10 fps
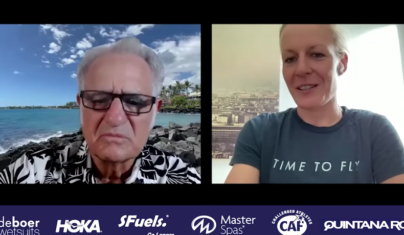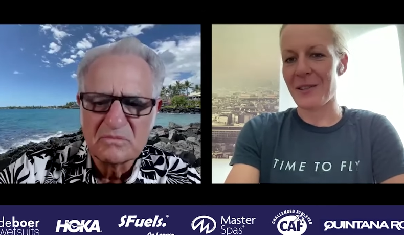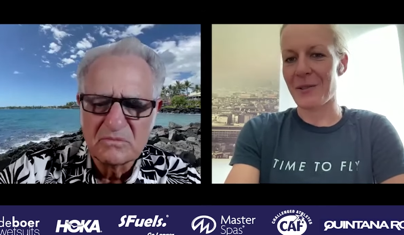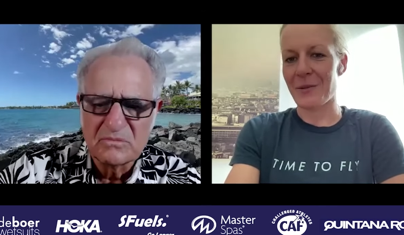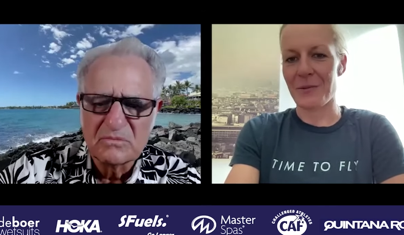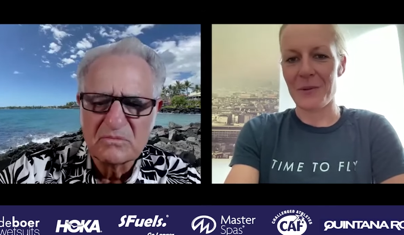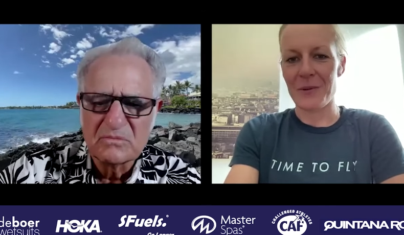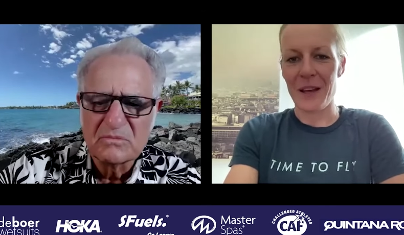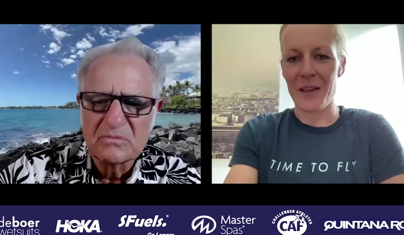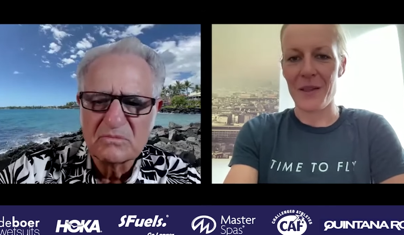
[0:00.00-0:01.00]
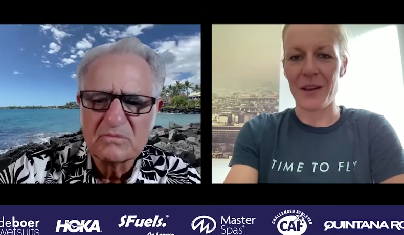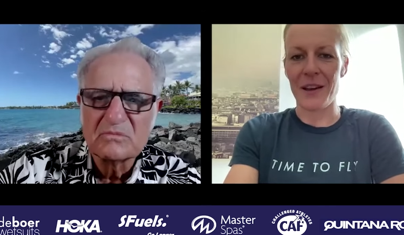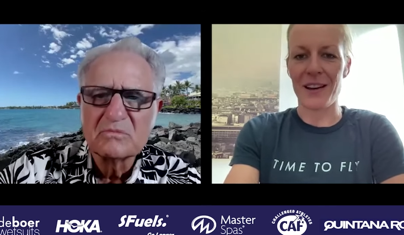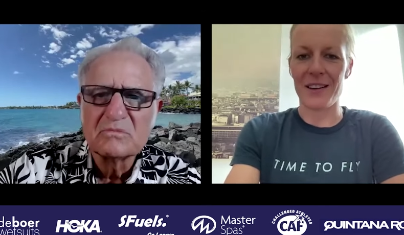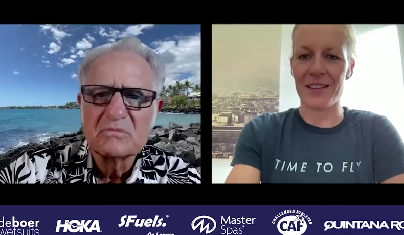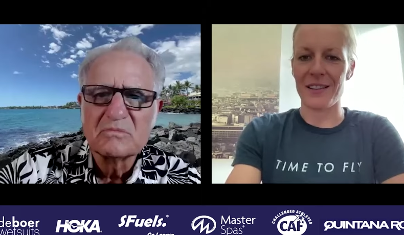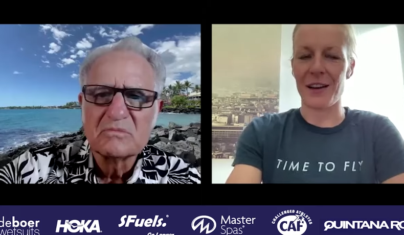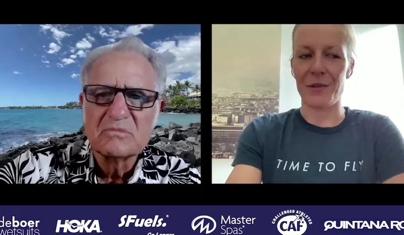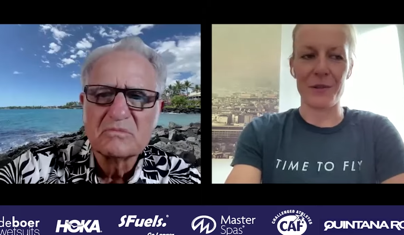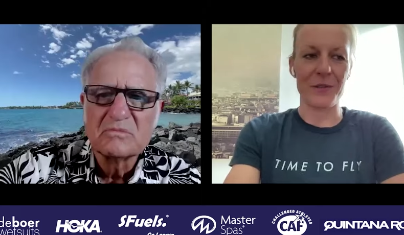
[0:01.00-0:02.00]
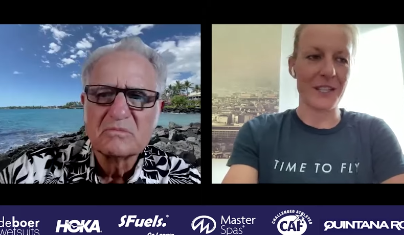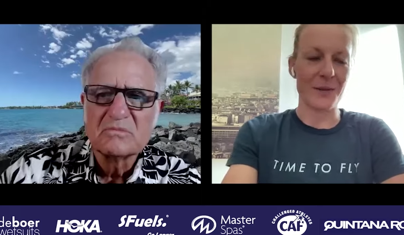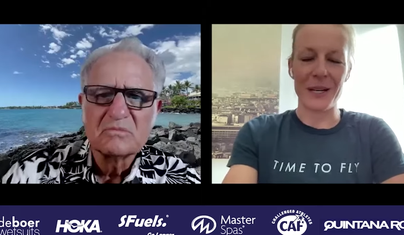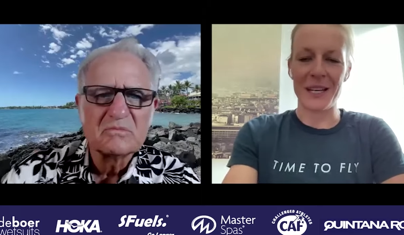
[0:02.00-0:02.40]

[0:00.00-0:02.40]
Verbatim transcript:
Speaker 1: So I think, uh, yeah, fifteen,